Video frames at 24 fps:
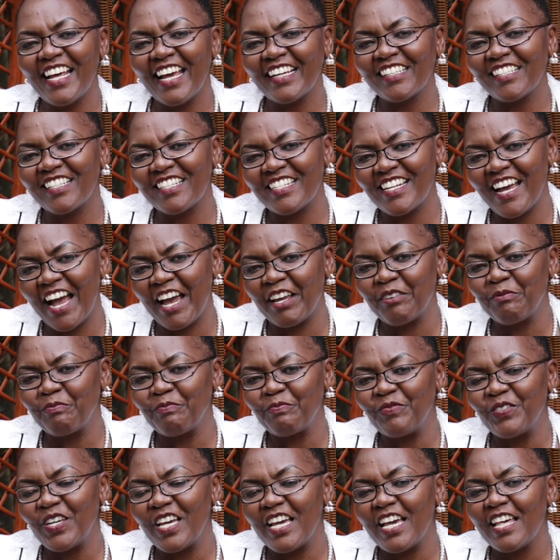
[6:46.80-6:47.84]
next time,
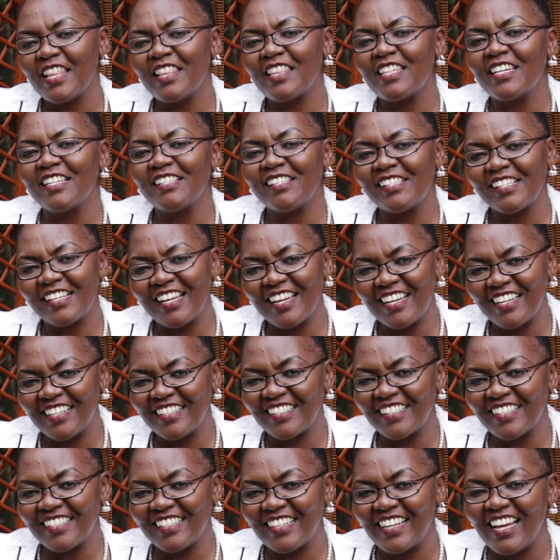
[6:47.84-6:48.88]
this
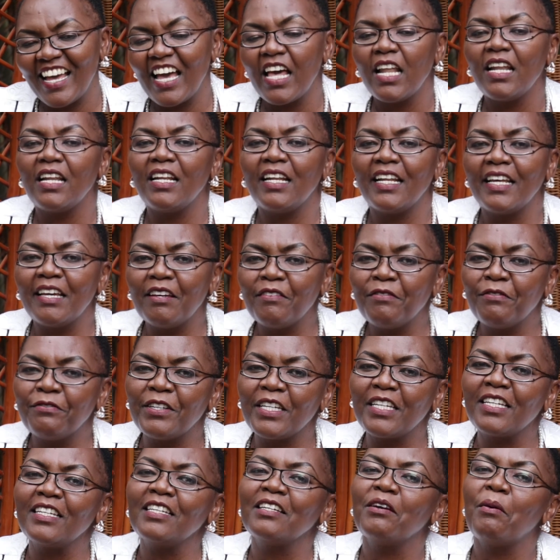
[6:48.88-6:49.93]
is
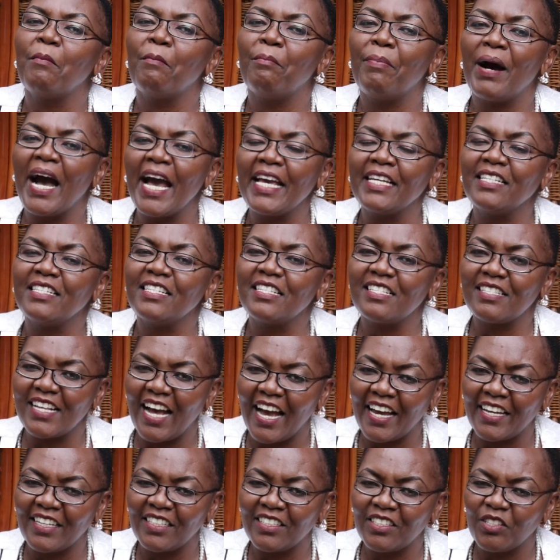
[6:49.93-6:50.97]
Living by
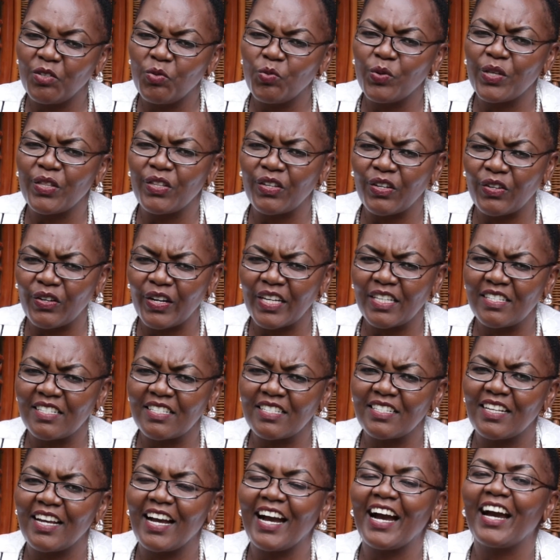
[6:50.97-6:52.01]
Design with
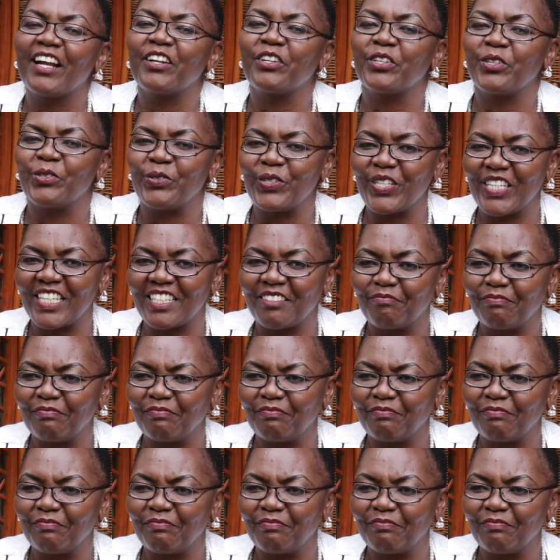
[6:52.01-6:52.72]
Grace Kariuki.